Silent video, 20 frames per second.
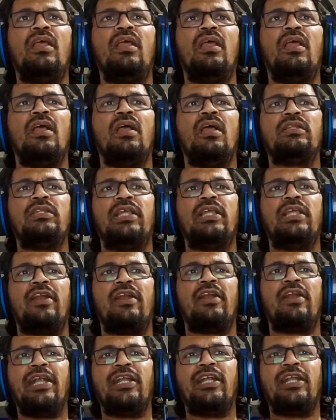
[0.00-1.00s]
Then
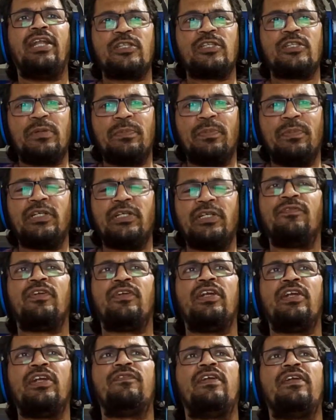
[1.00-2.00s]
randomness, people,
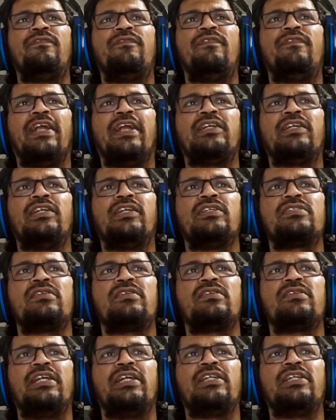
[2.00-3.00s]
different factors,
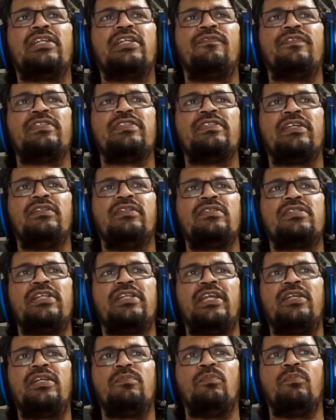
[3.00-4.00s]
that is the physical
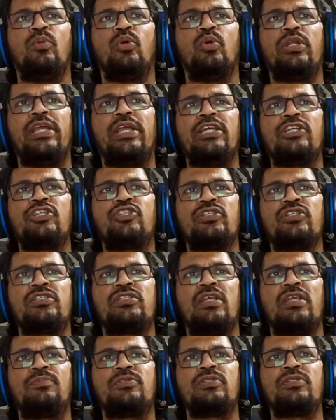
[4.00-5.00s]
state, more gaseous
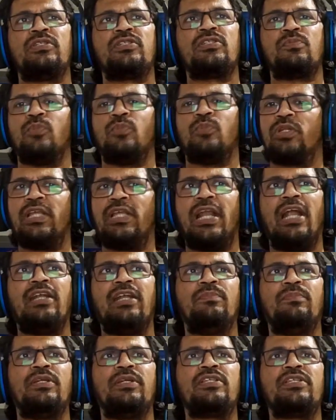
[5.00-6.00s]
substance, more the
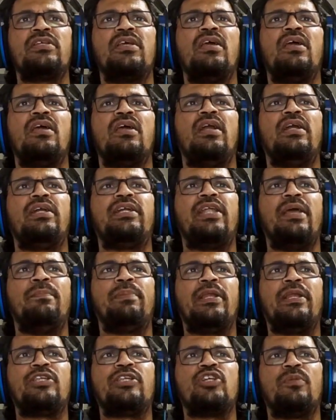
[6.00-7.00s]
randomness.
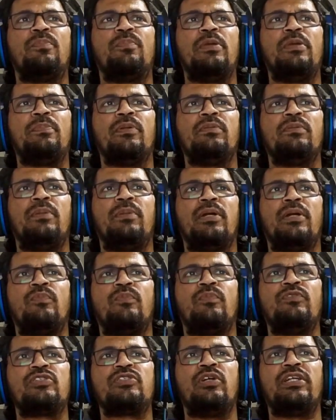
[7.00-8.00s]
Temperature, people, but
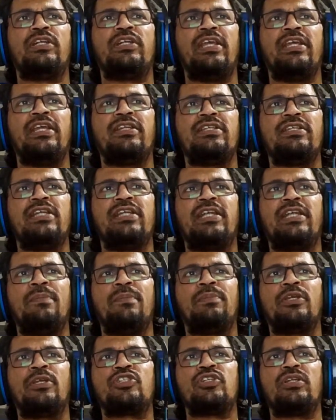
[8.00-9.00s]
obviously on increasing
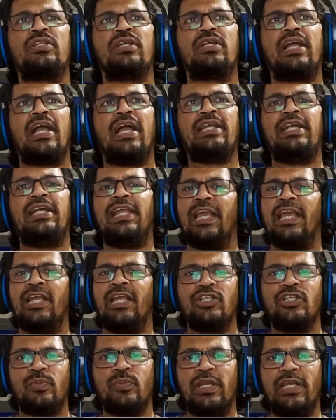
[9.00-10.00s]
temperature the kinetic
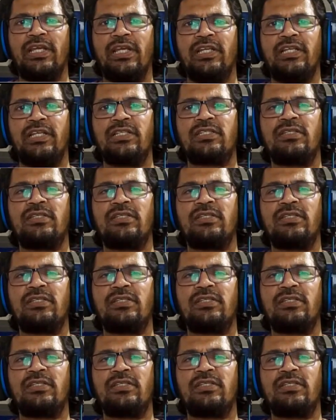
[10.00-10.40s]
energy will increase.